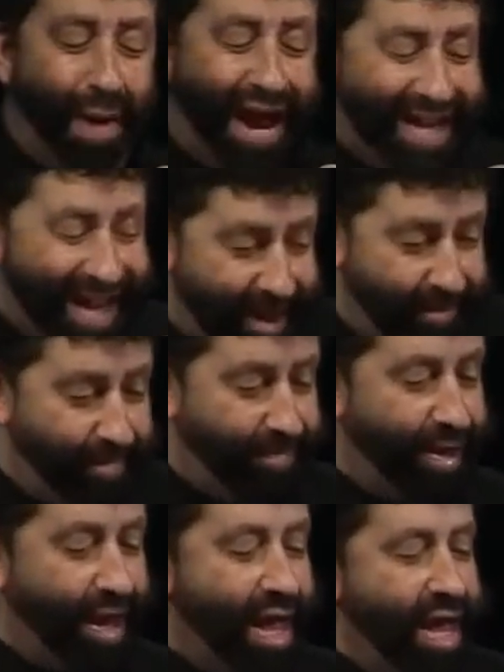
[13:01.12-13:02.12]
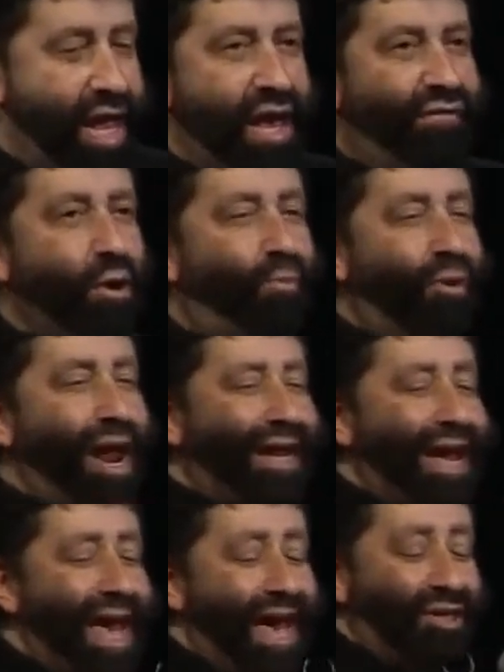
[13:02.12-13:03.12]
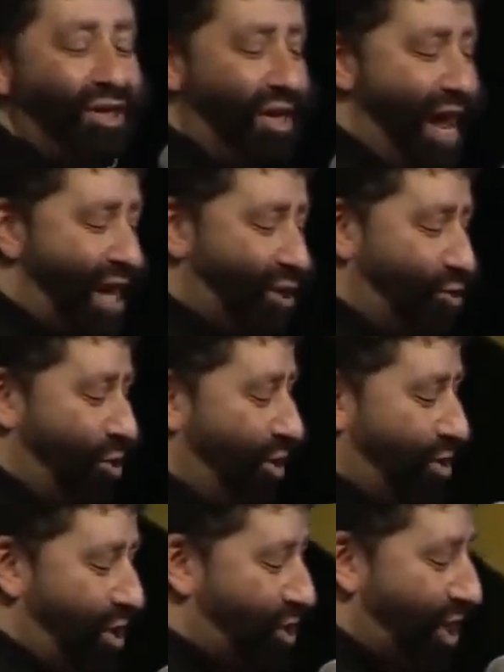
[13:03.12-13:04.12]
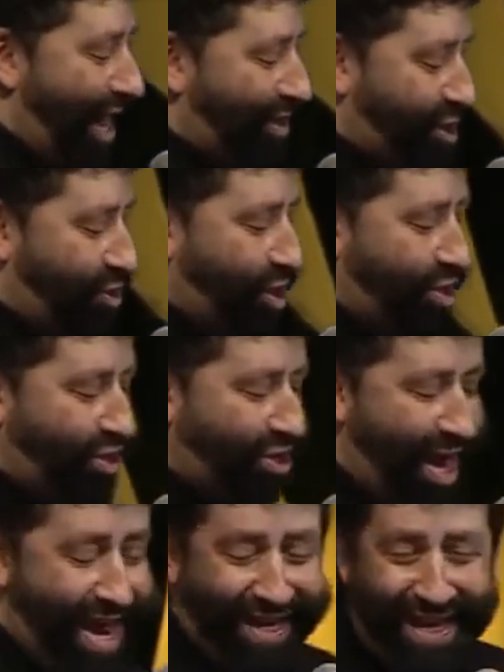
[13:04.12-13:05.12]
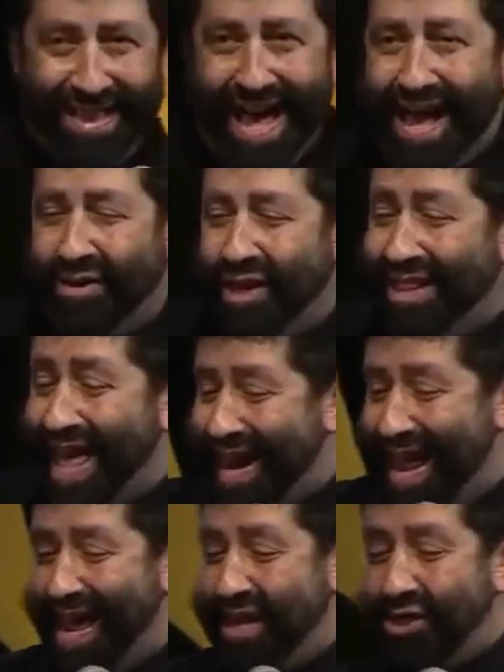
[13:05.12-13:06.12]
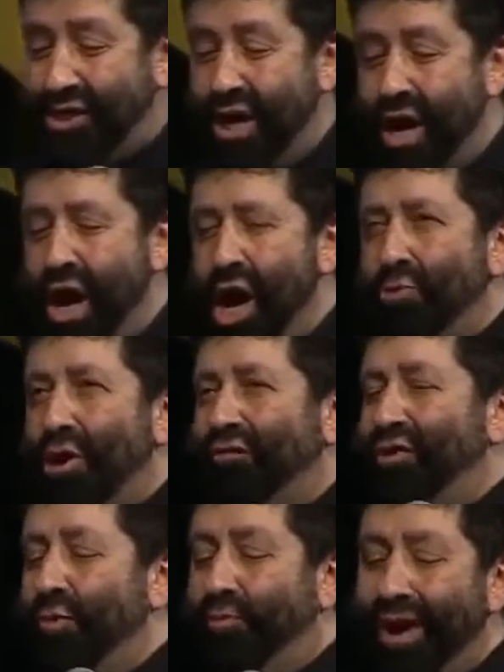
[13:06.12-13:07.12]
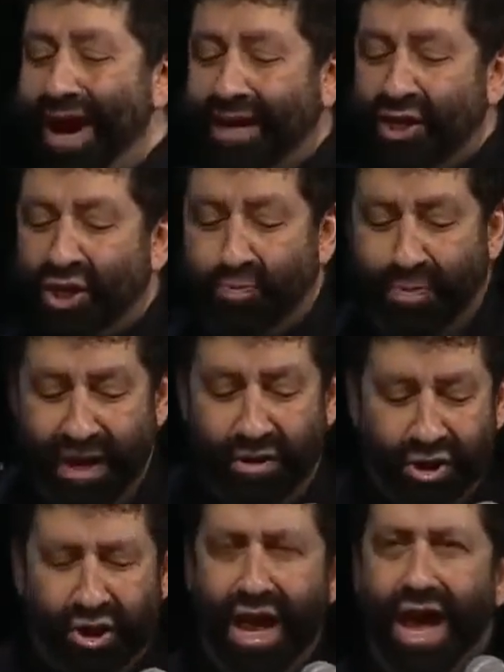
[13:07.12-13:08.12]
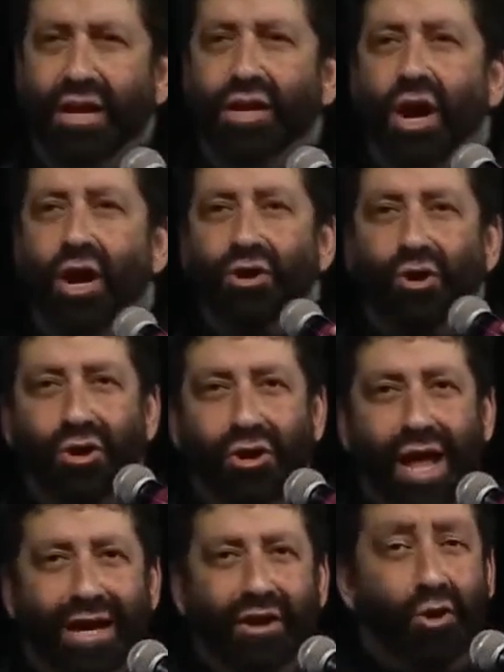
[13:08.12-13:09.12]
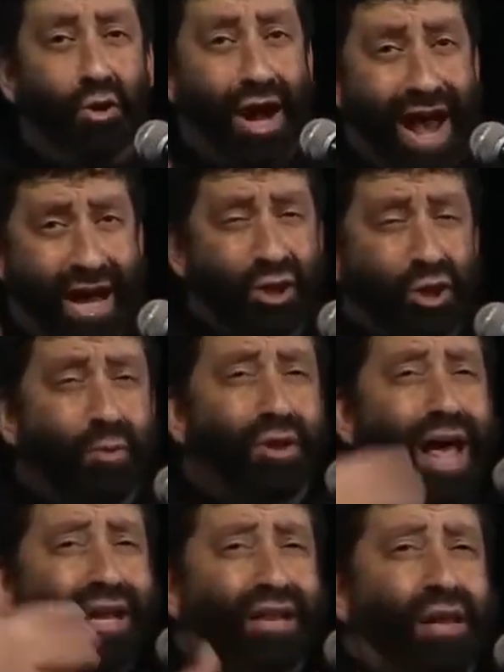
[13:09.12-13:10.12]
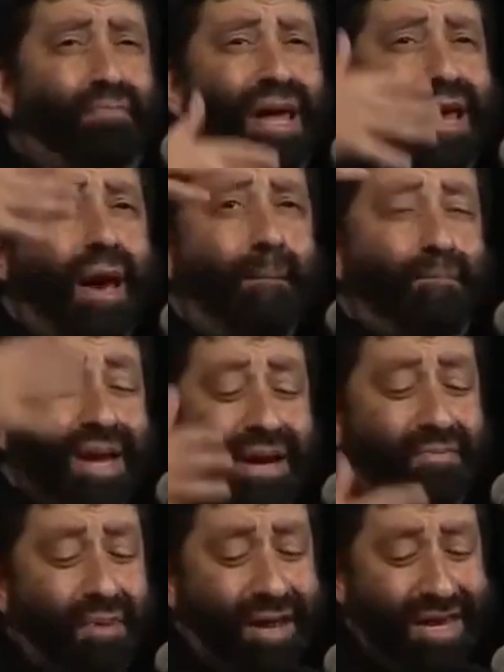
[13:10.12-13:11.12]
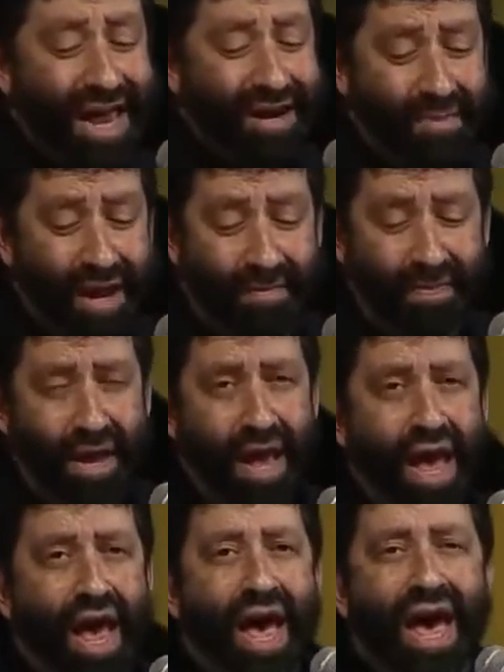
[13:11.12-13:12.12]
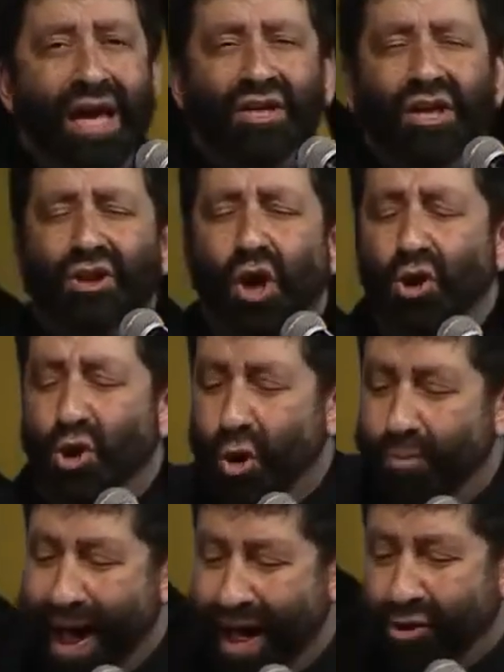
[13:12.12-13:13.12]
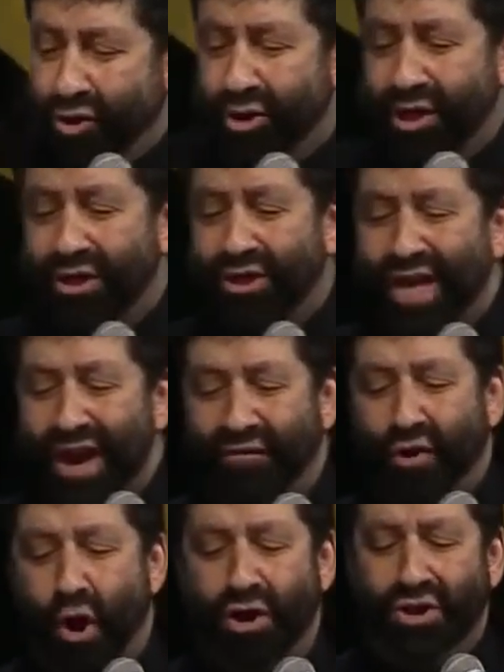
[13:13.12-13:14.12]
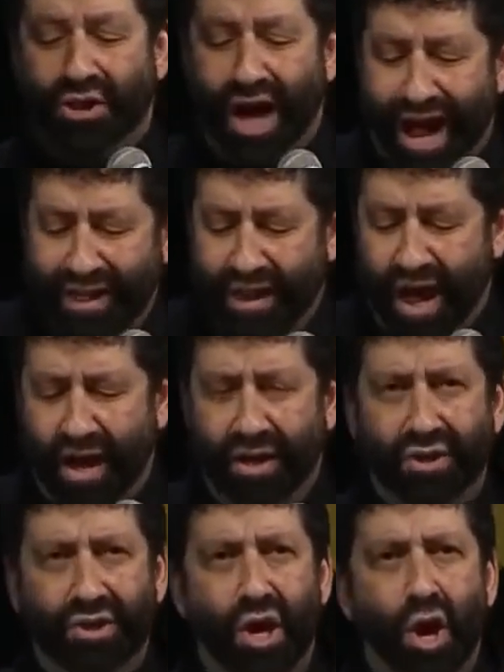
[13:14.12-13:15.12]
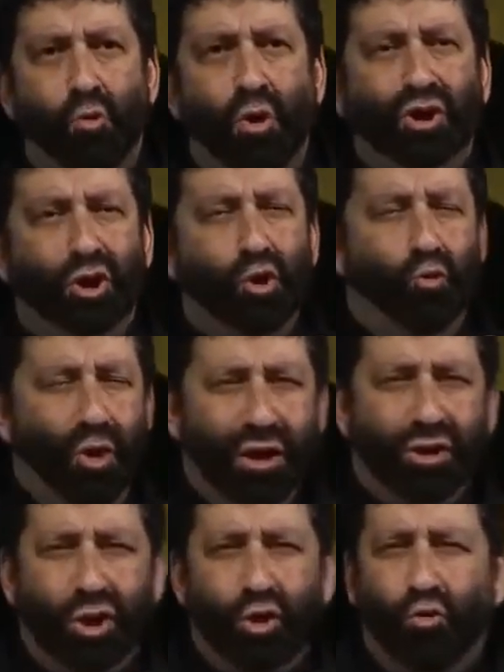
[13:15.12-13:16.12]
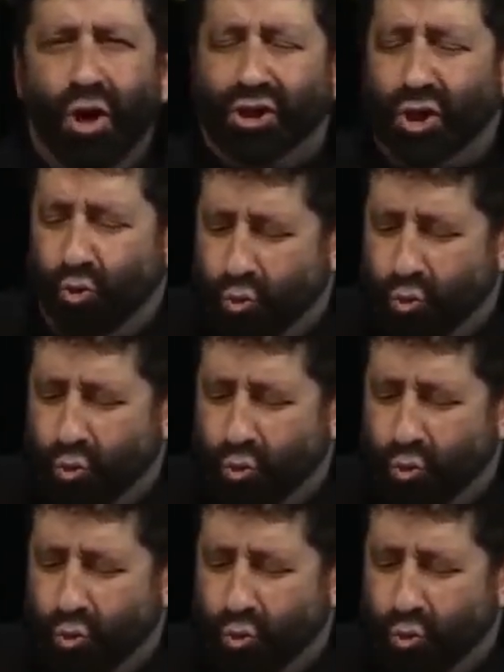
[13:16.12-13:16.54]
bite him. If you break a hedge of the natural, there's a chance there's a snake in that, in that hedge. Well, if you break a spiritual head, you'll likely, or hedge, you'll likely be bitten by the enemy. Hedges are your boundaries, safeguards, guidelines. What you will do, what you